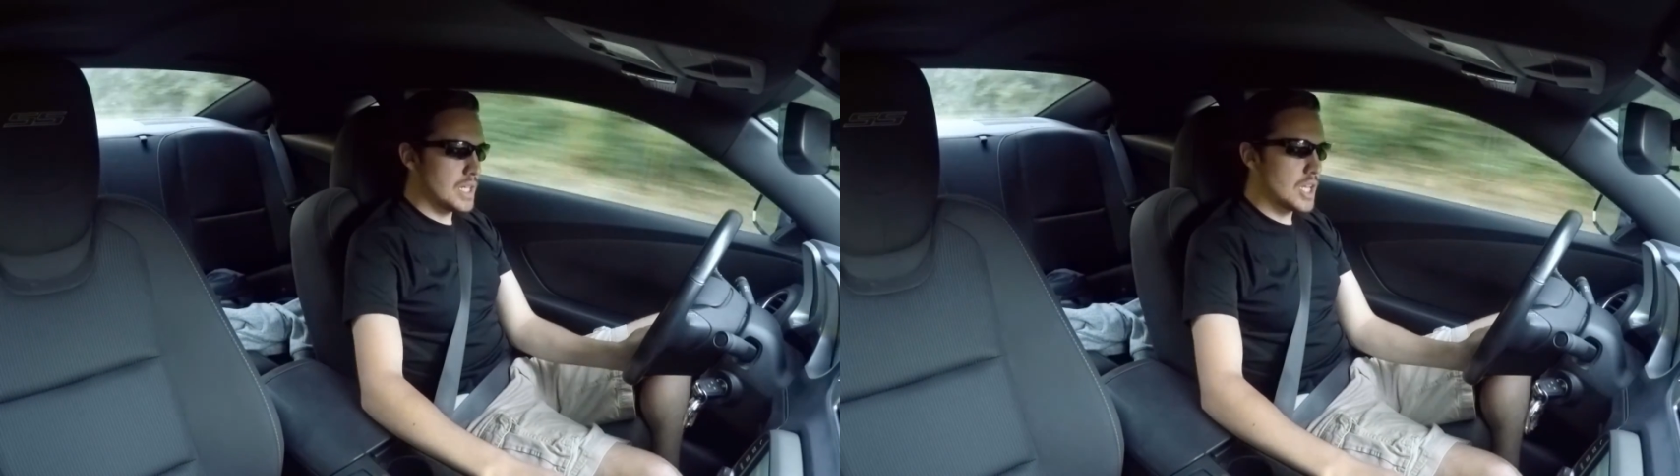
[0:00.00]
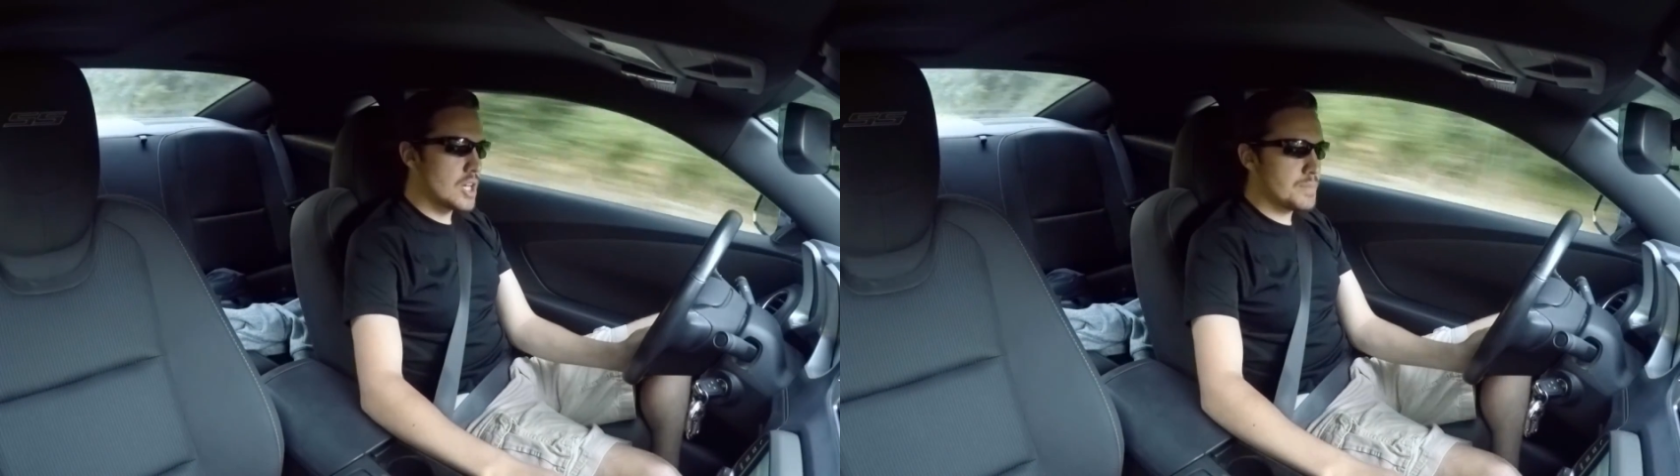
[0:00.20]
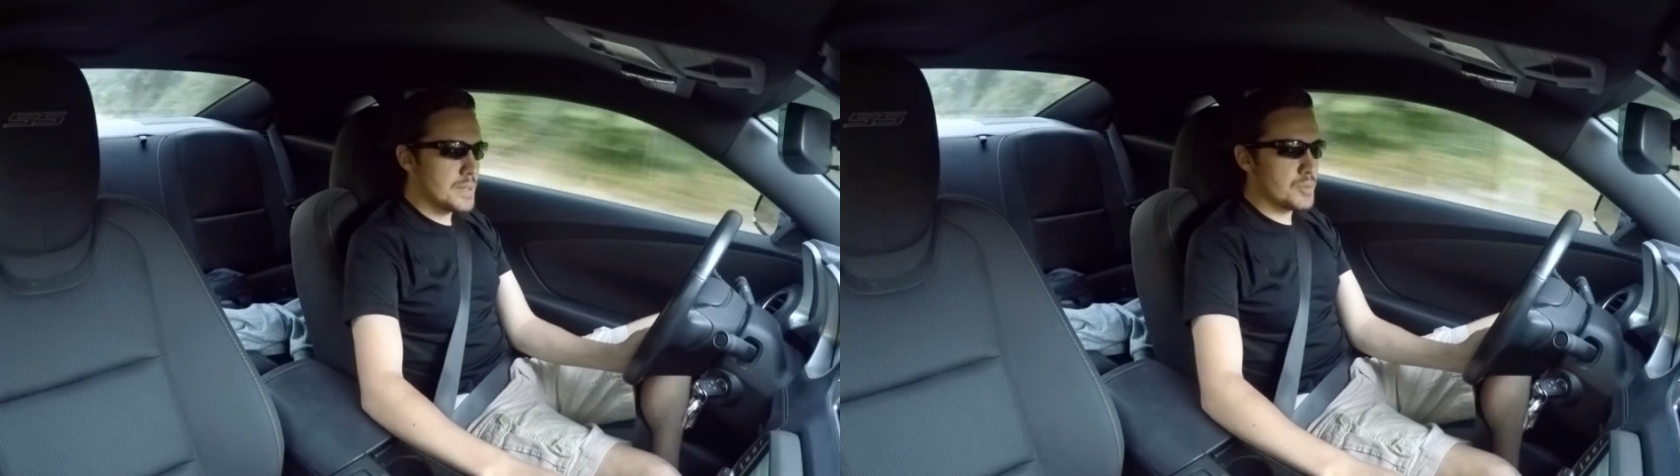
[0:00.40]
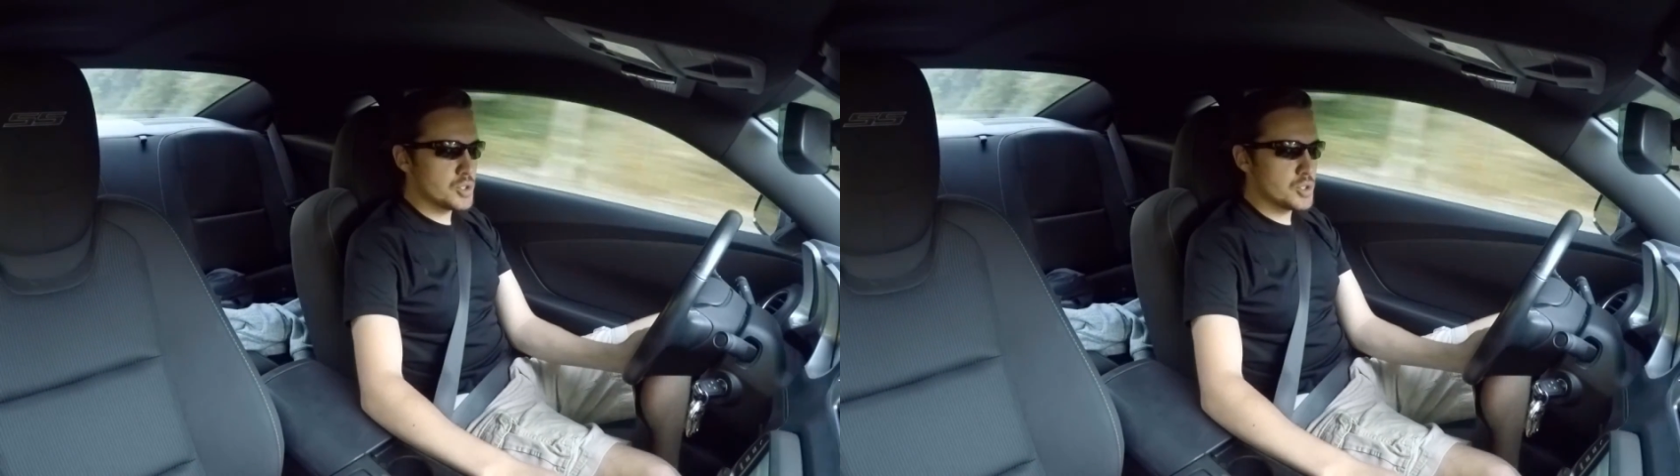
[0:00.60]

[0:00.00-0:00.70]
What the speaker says: lot of people